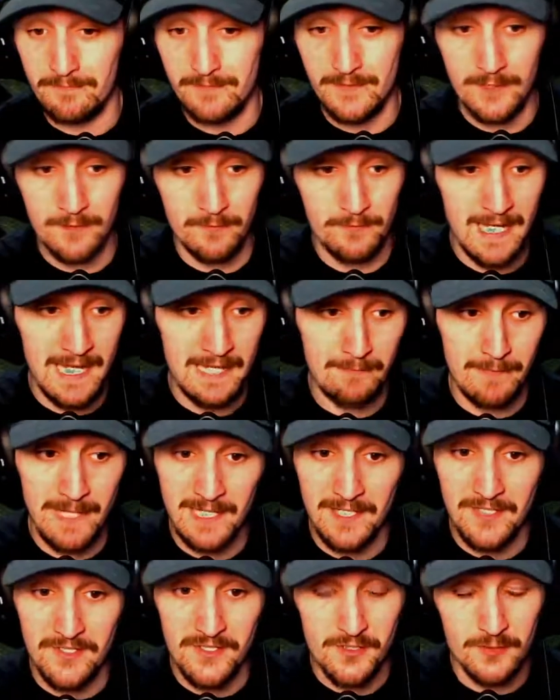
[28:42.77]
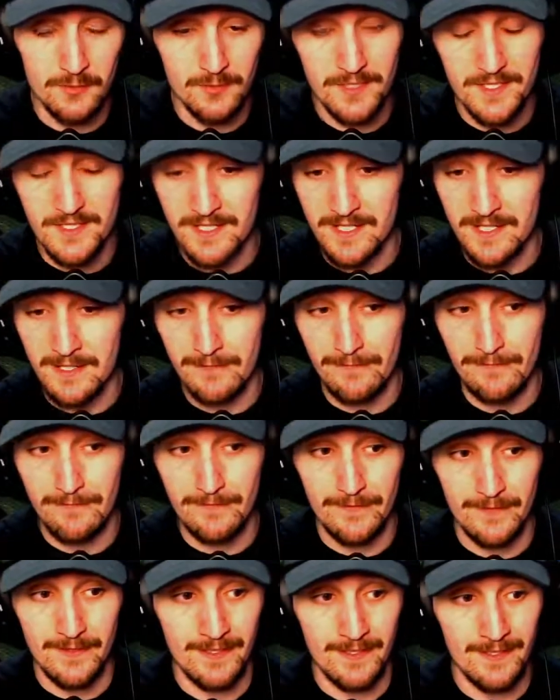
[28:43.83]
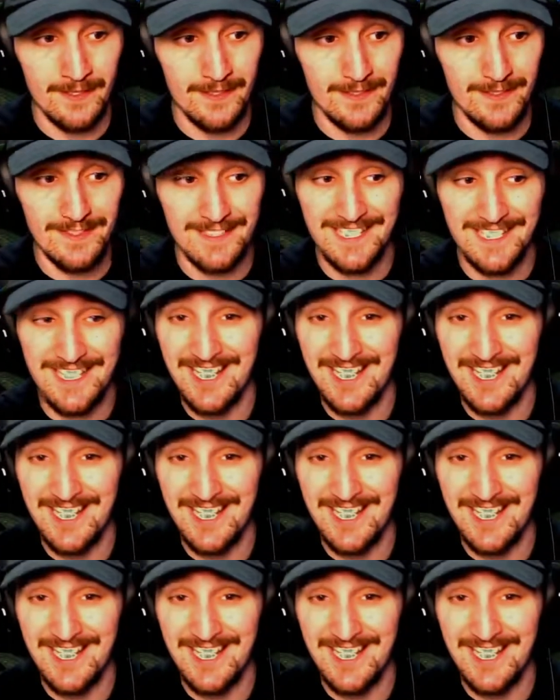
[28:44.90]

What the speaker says: back in school and stuff, a